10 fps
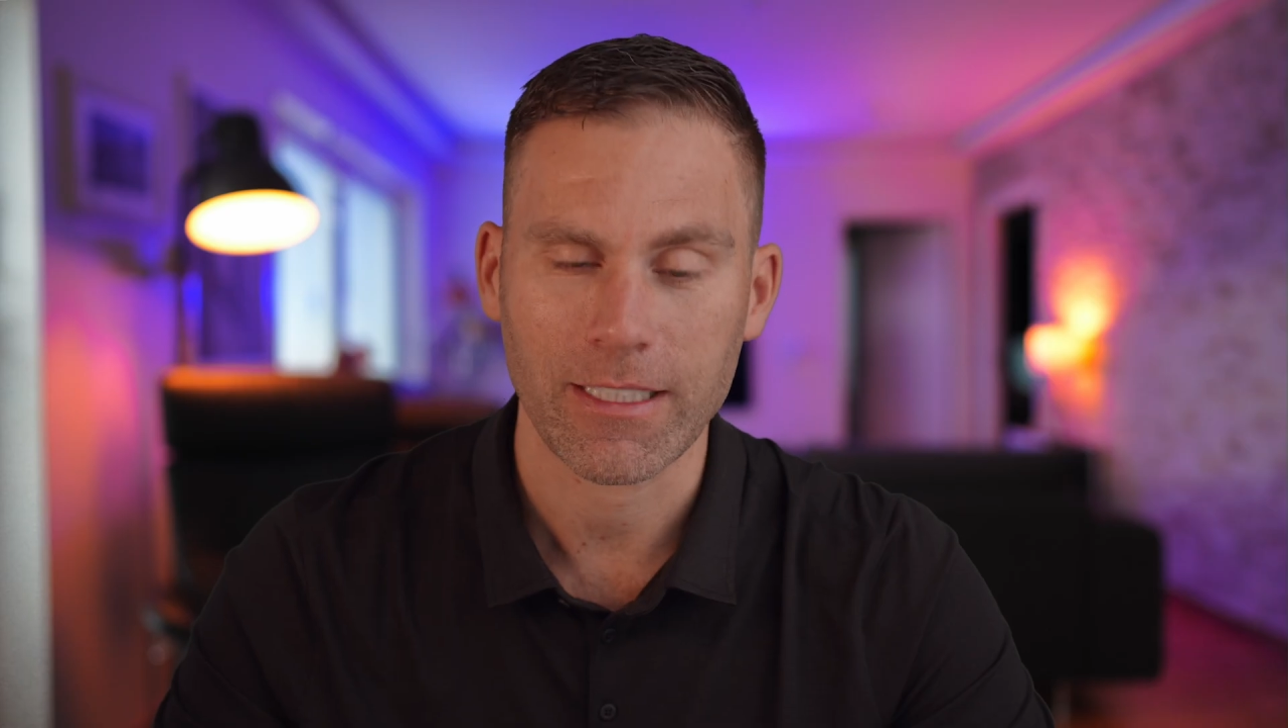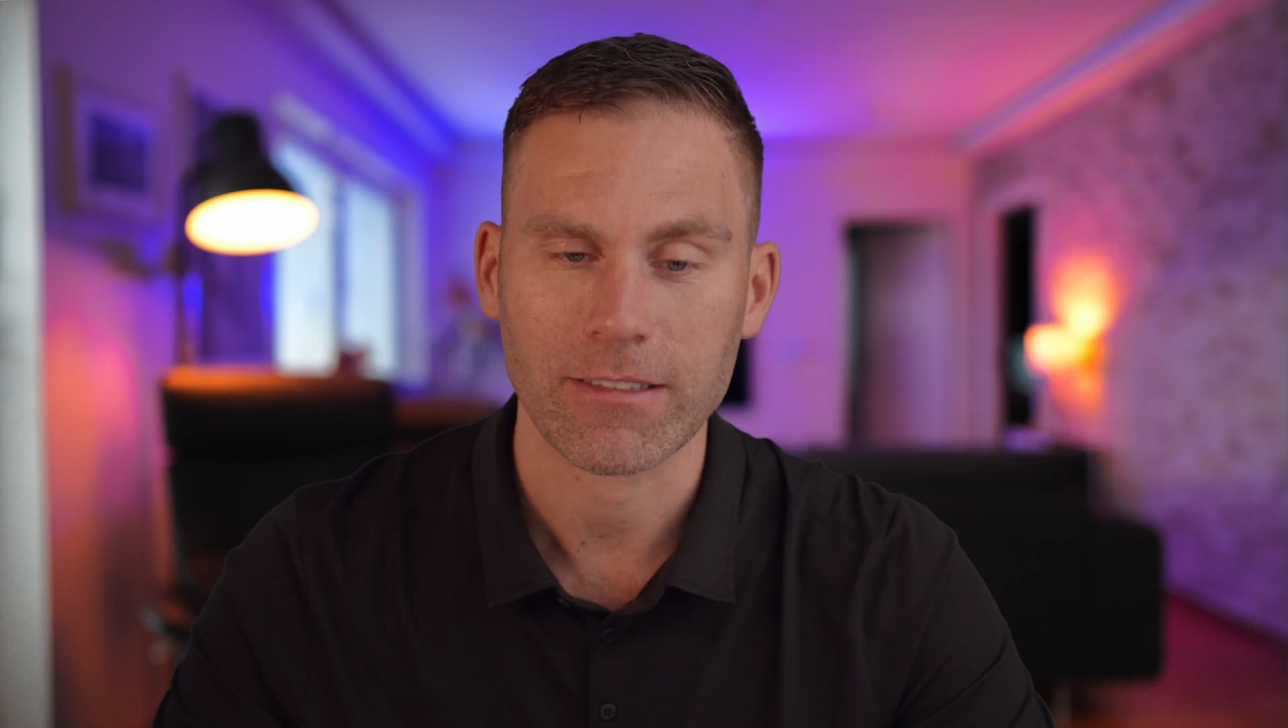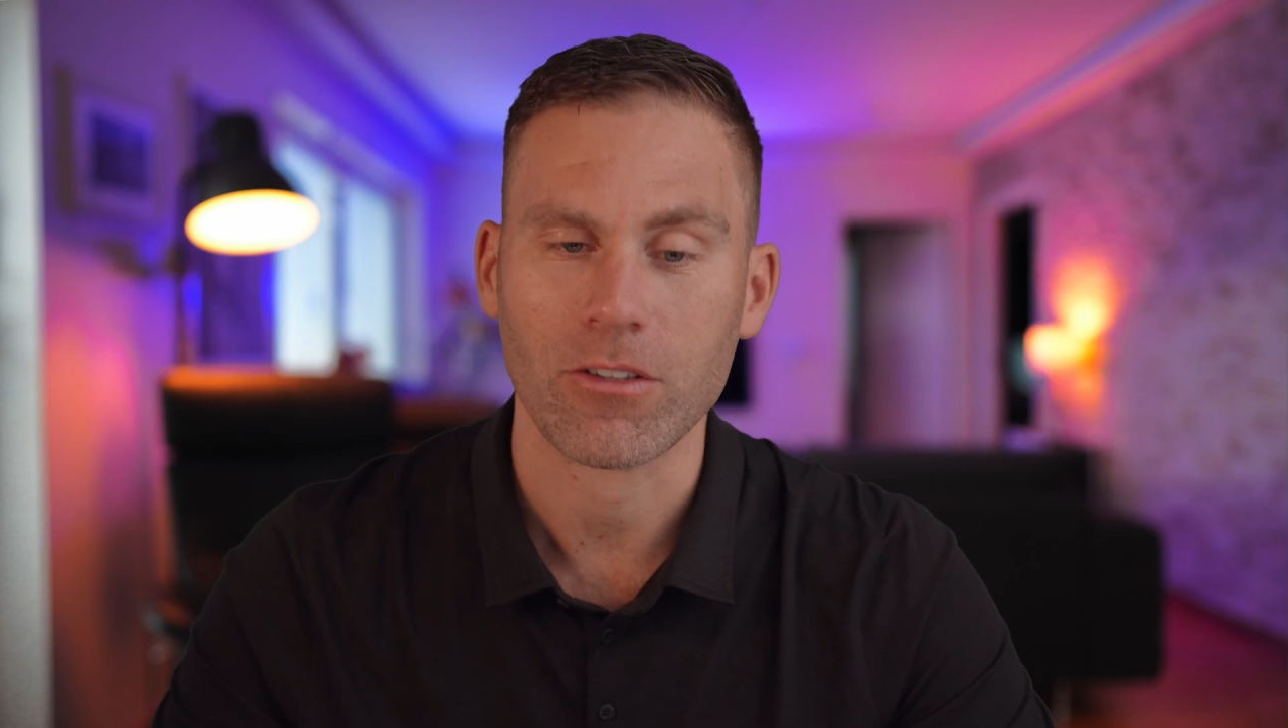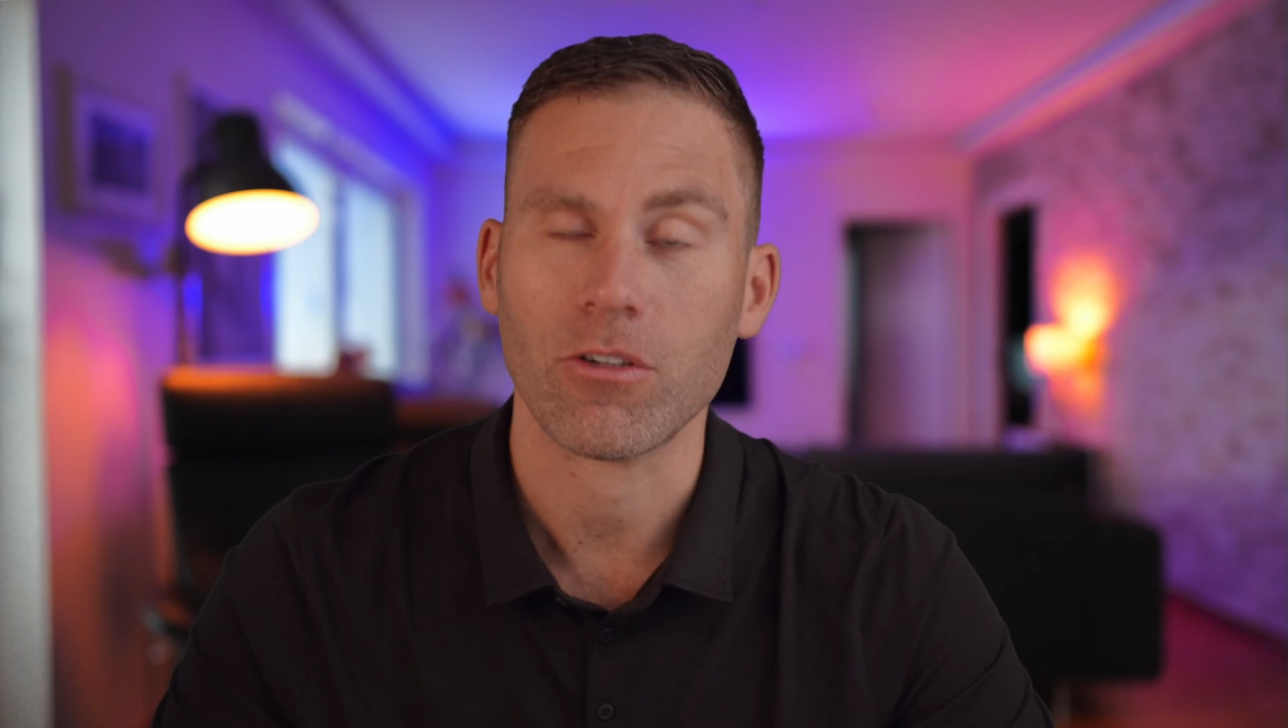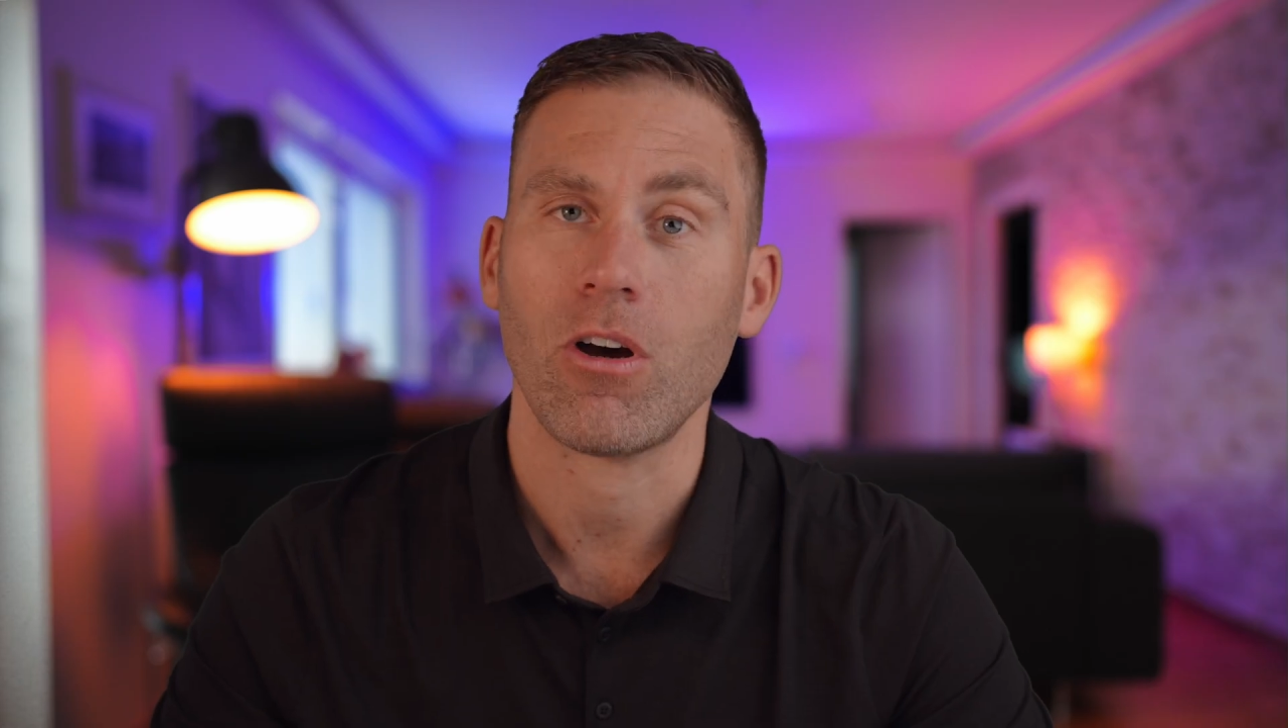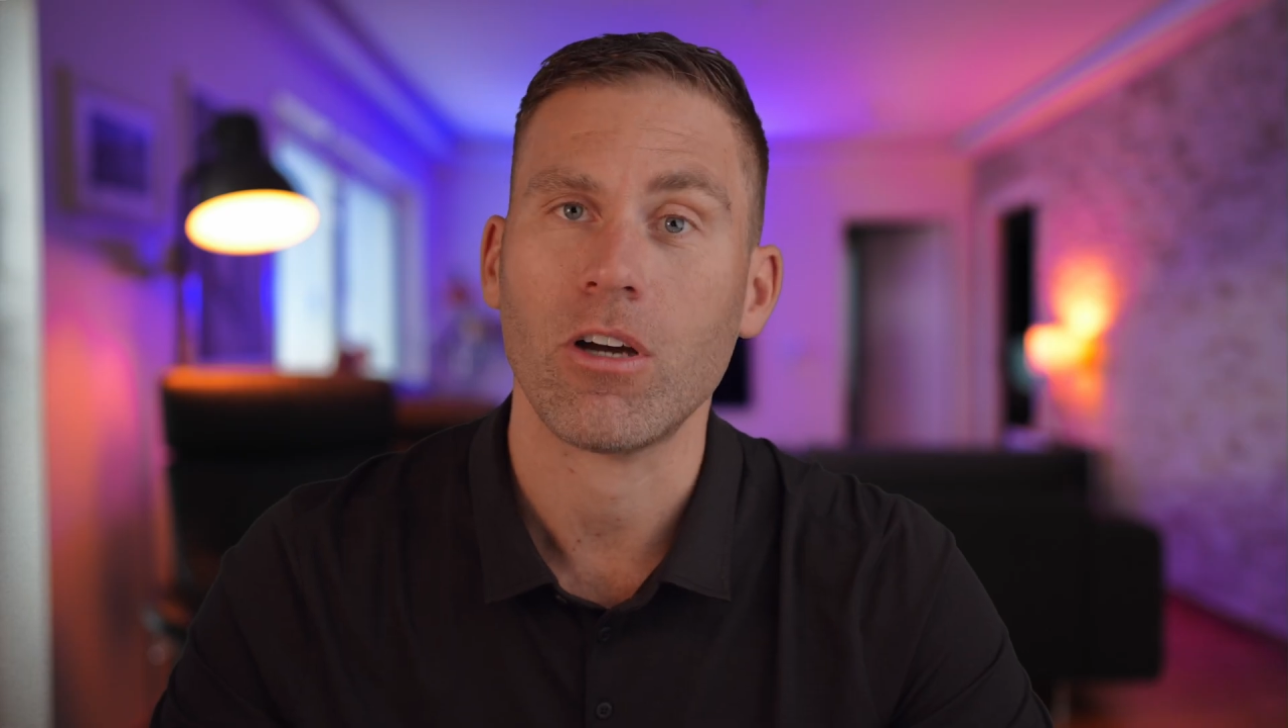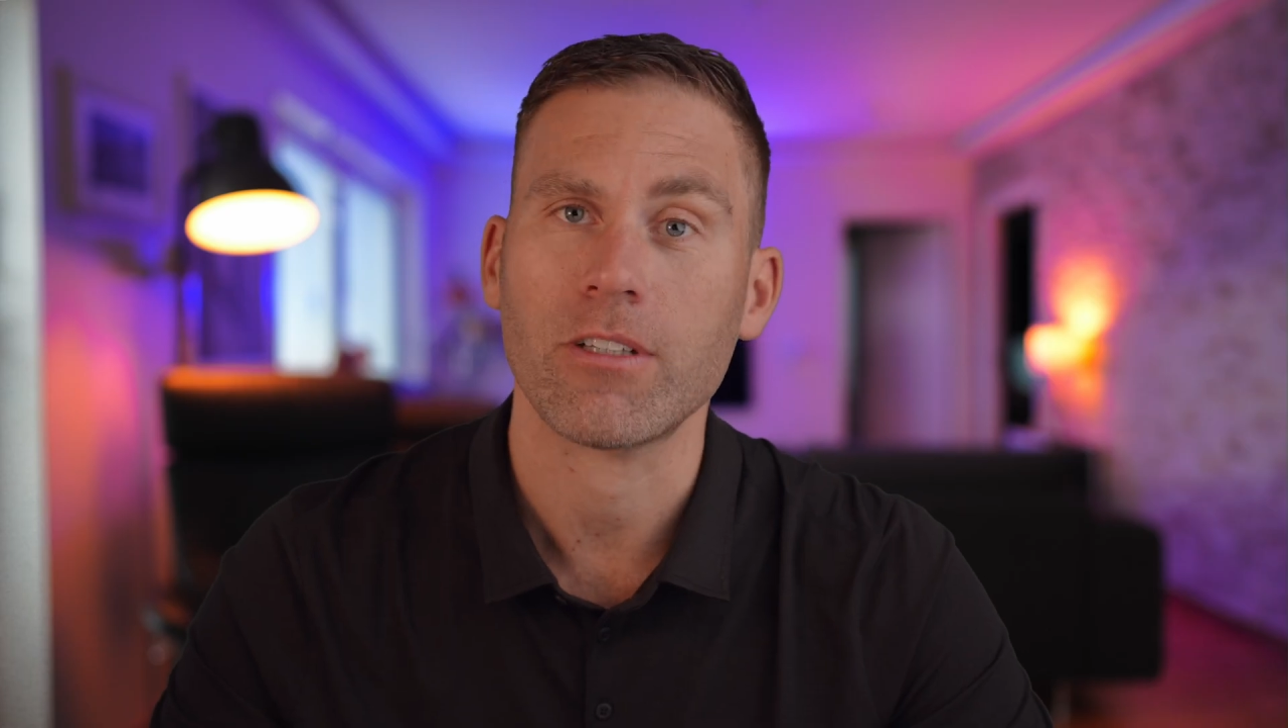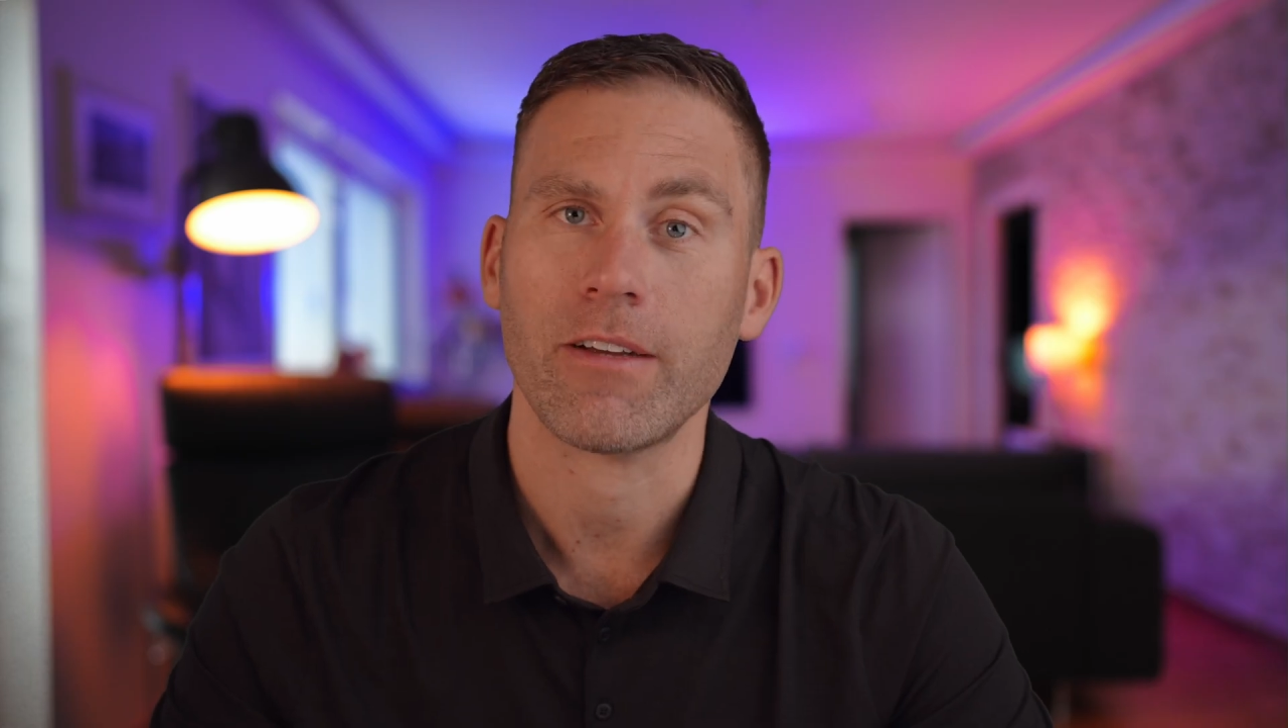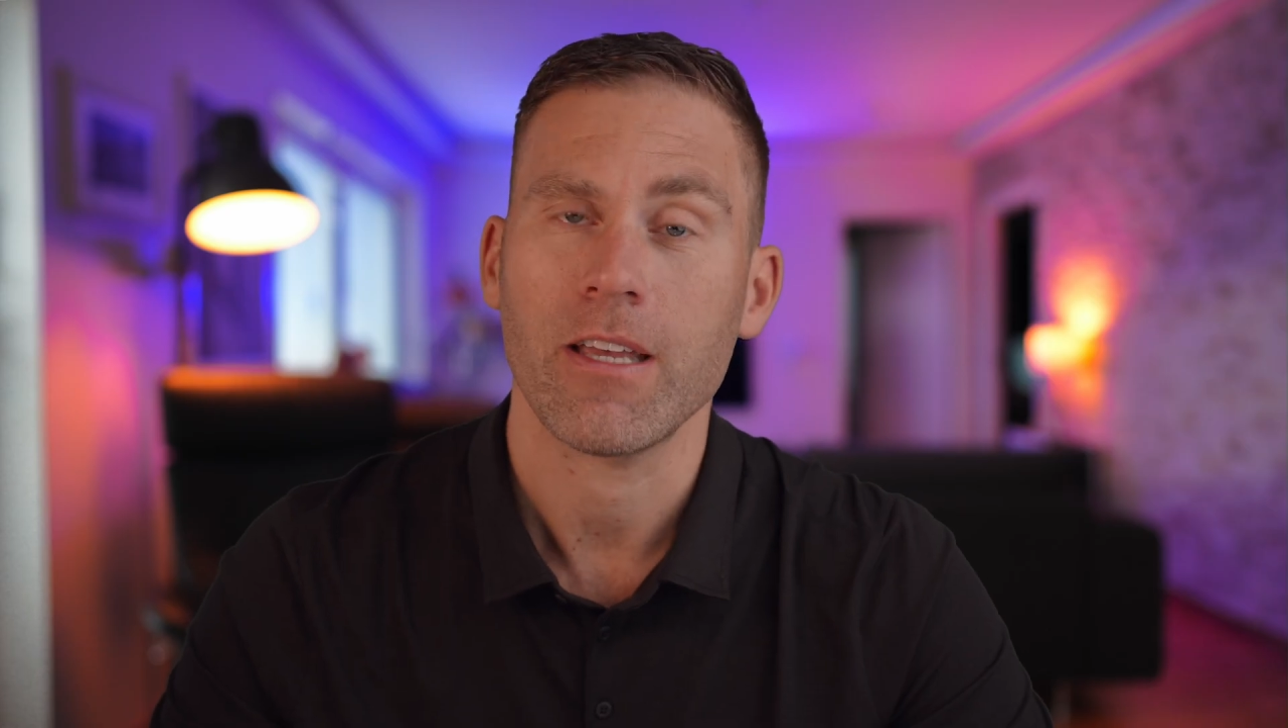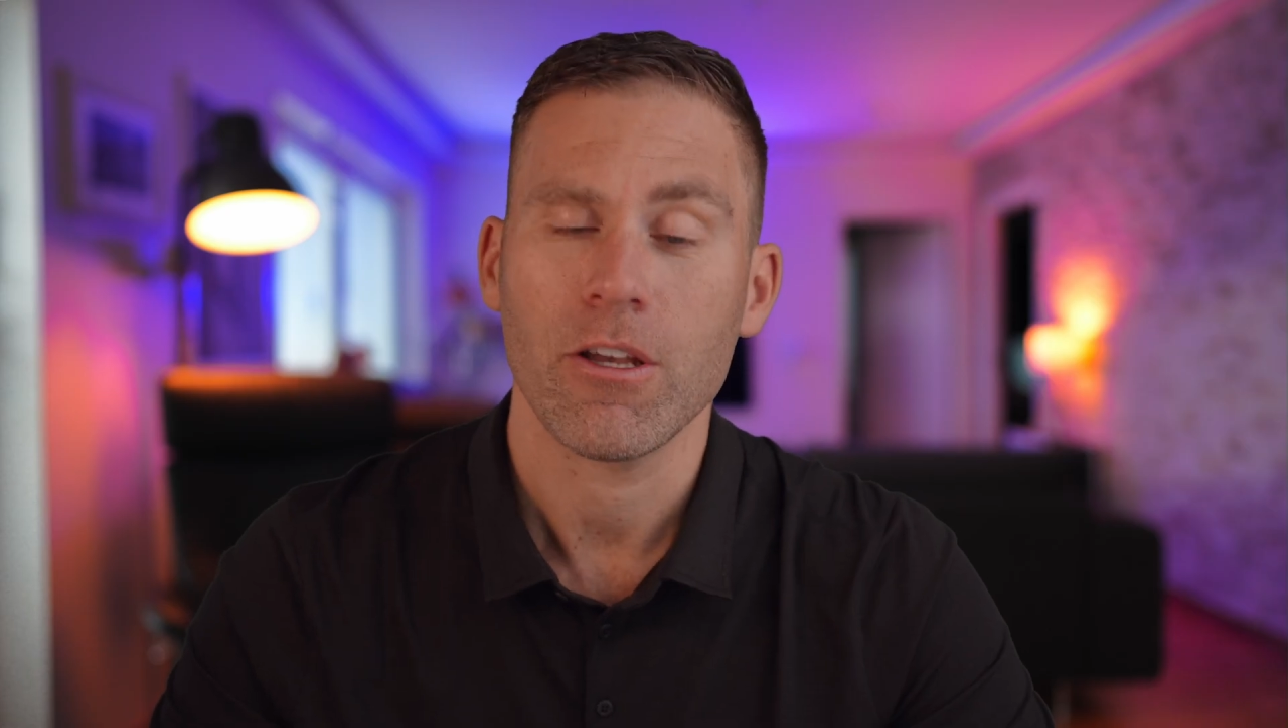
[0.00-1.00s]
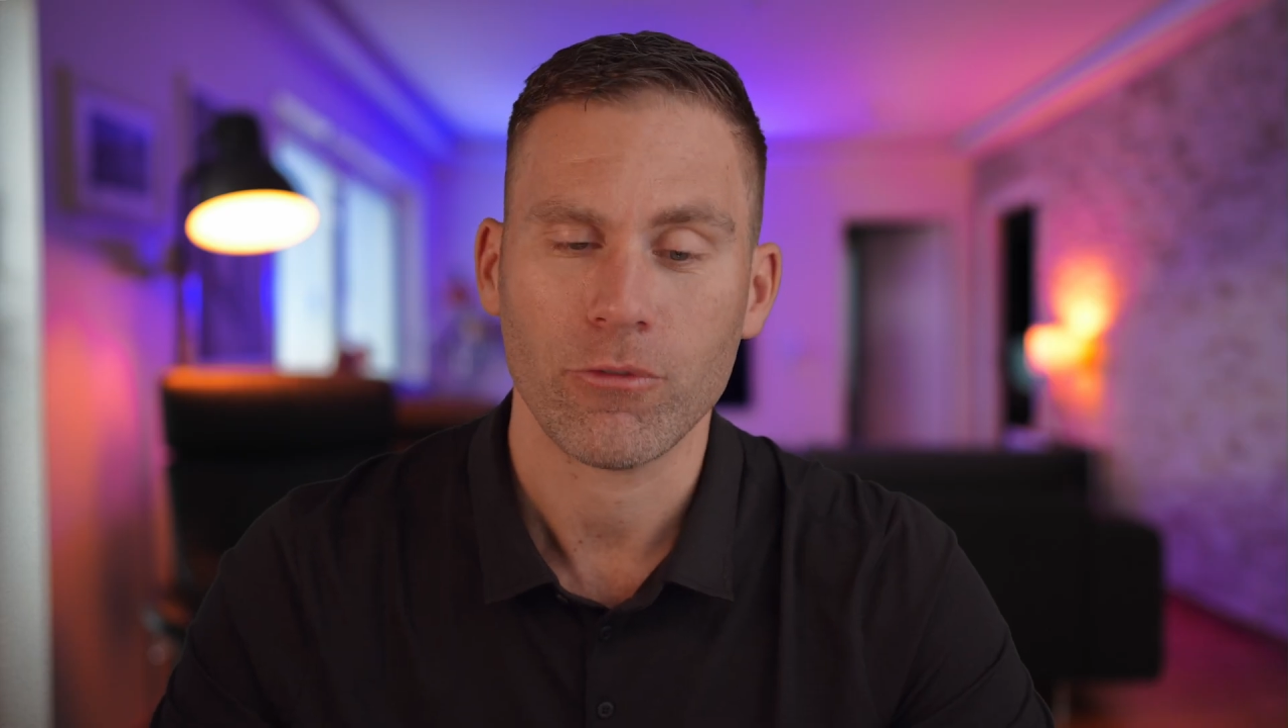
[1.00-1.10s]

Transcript: external hard drive